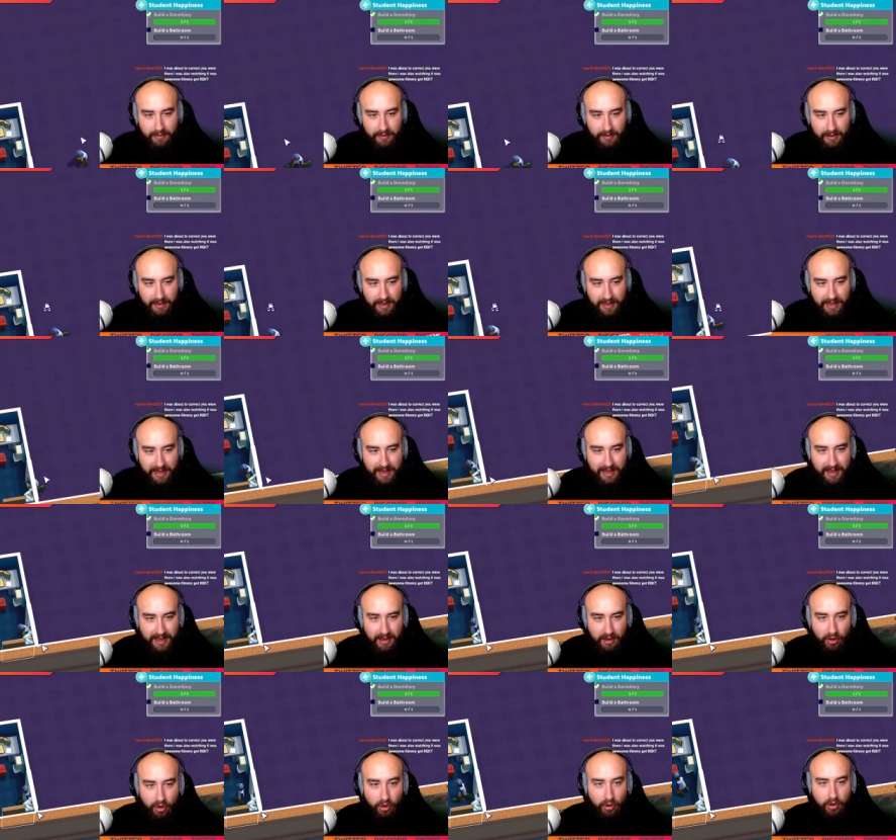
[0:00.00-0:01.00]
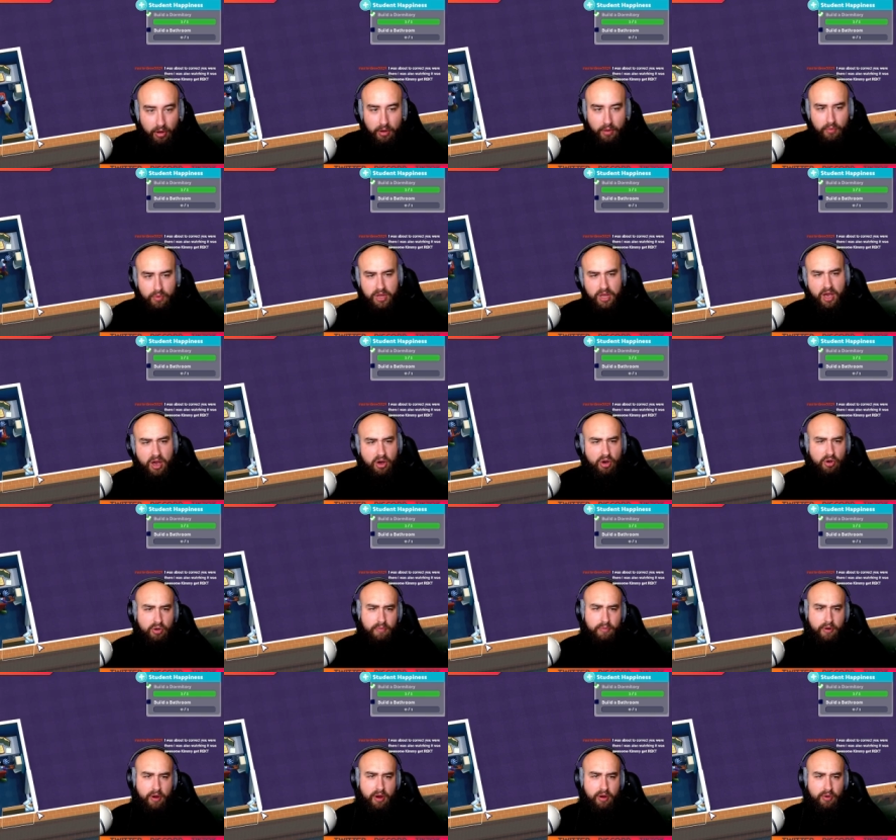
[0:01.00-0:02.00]
Yeah, oh, yo,
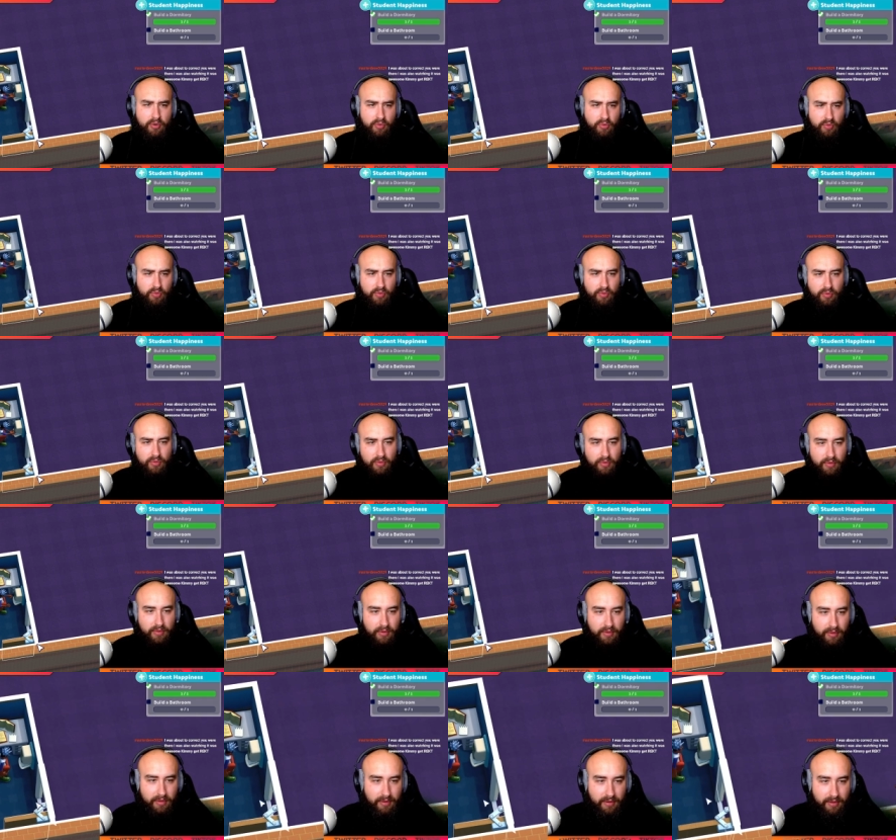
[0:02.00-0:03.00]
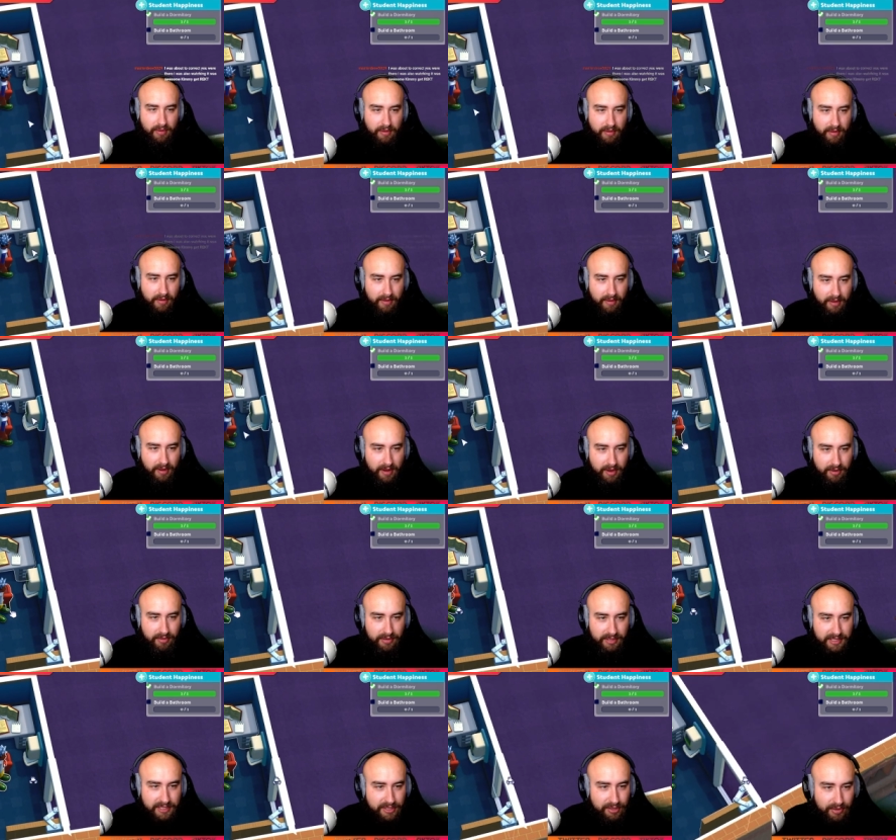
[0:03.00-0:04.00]
bro. Oh, you
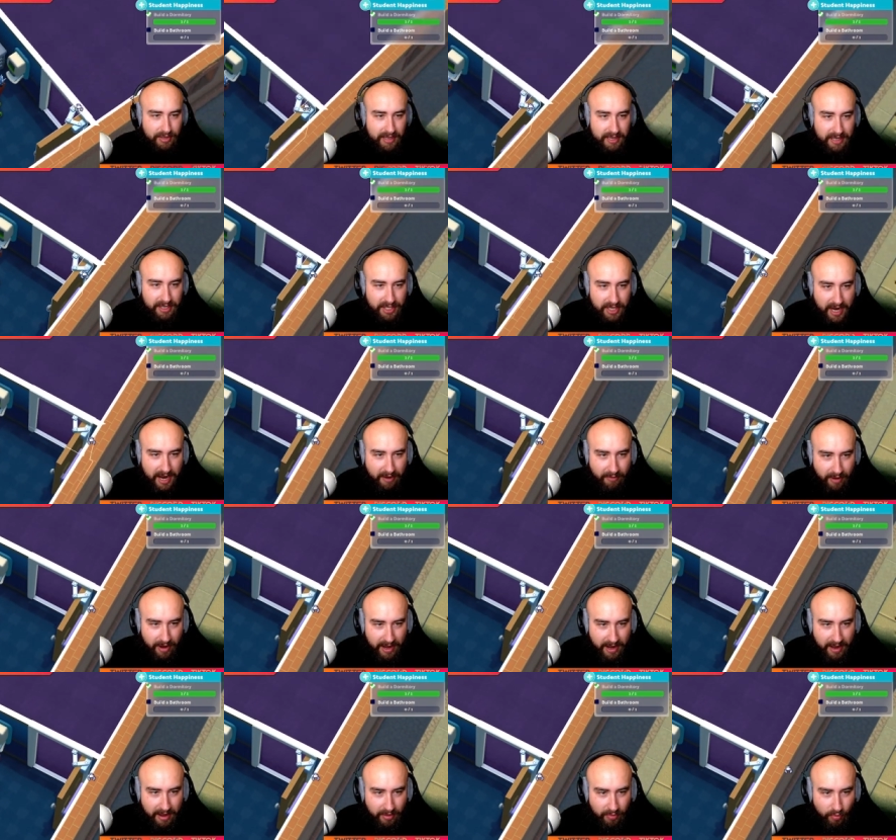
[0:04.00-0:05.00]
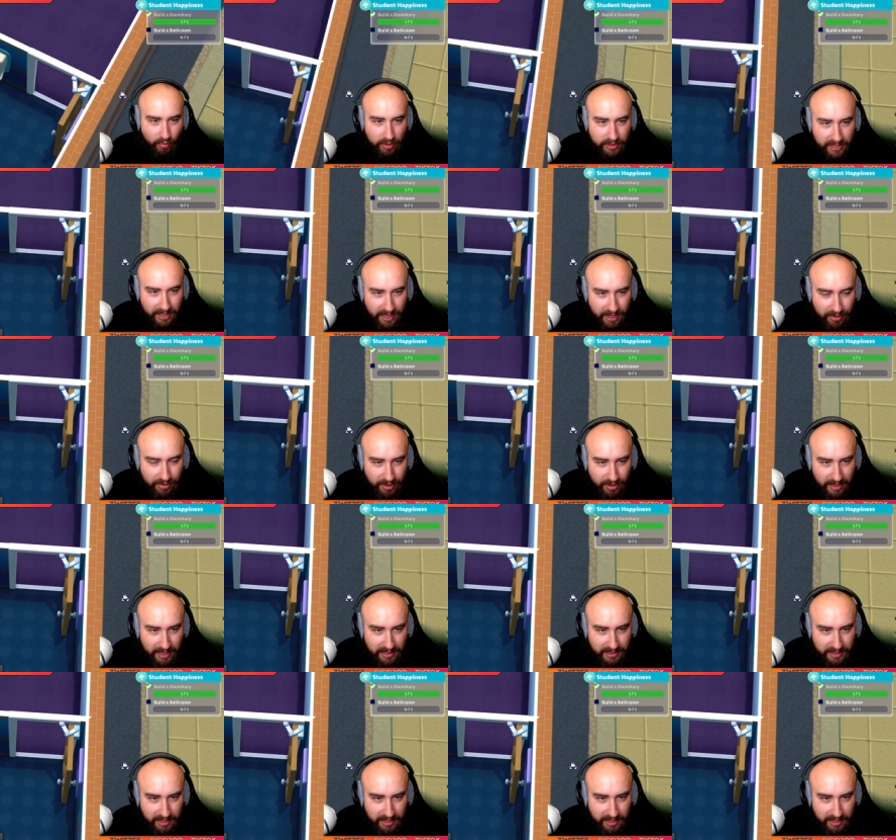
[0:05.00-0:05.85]
just stood in the chair right now. What are you doing to